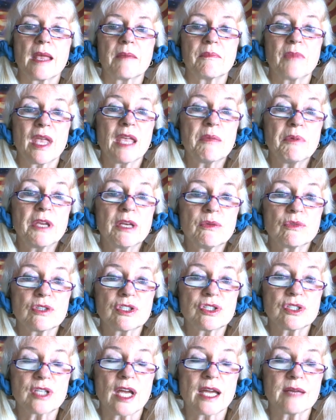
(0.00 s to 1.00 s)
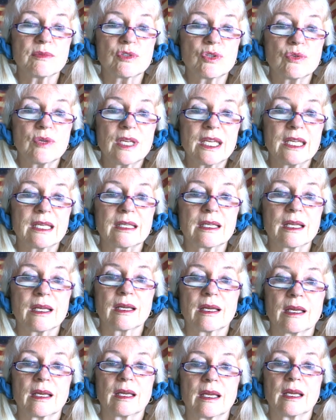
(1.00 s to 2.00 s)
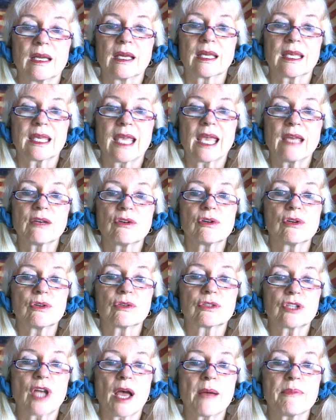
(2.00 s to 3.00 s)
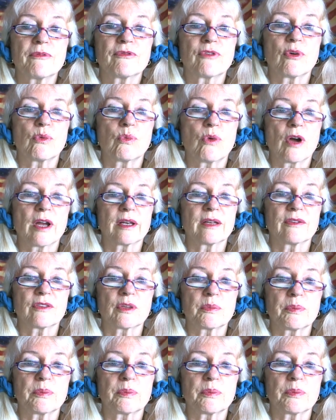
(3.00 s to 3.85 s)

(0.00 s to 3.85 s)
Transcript: Maybe it was time to eat. Kato looked up for one of the